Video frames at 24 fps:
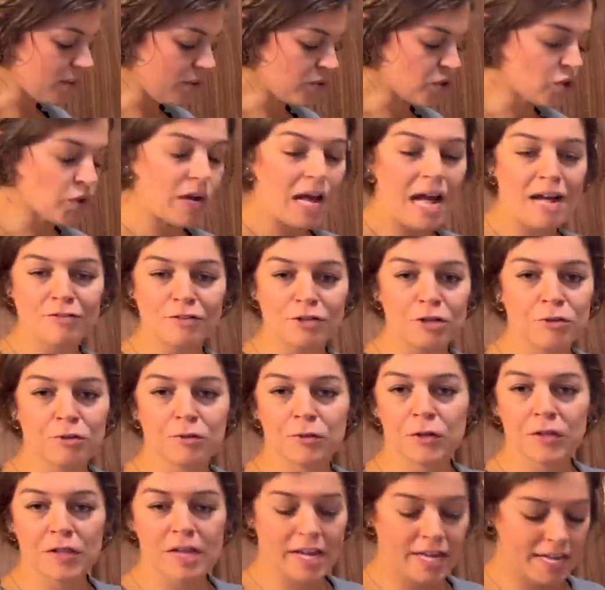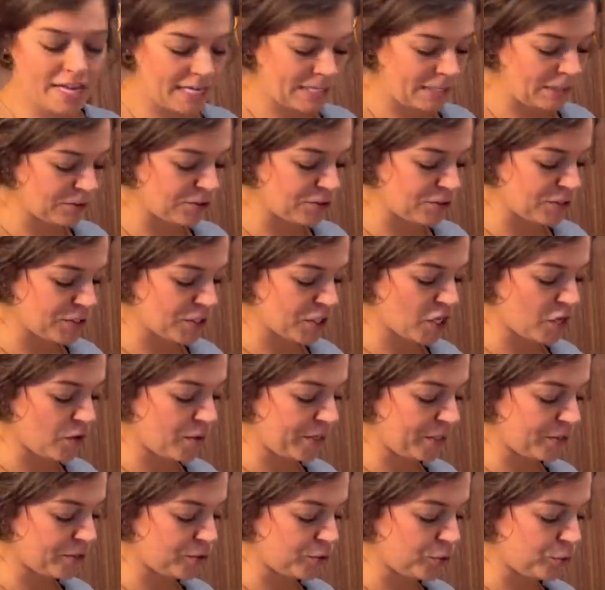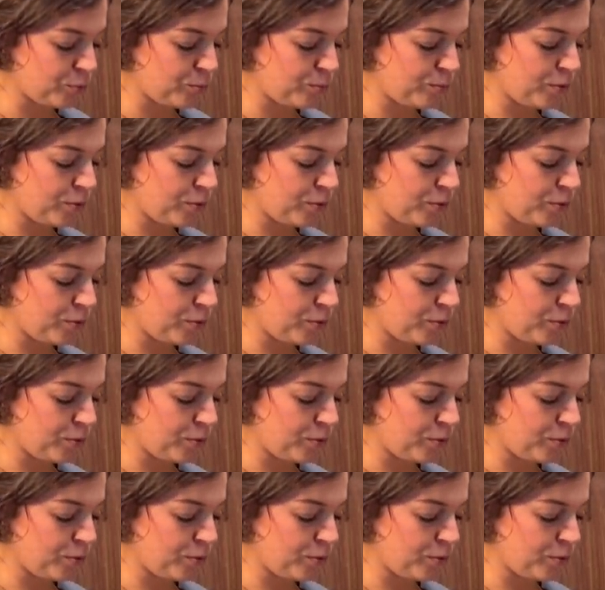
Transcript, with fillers: So after you throw that in, you're just going to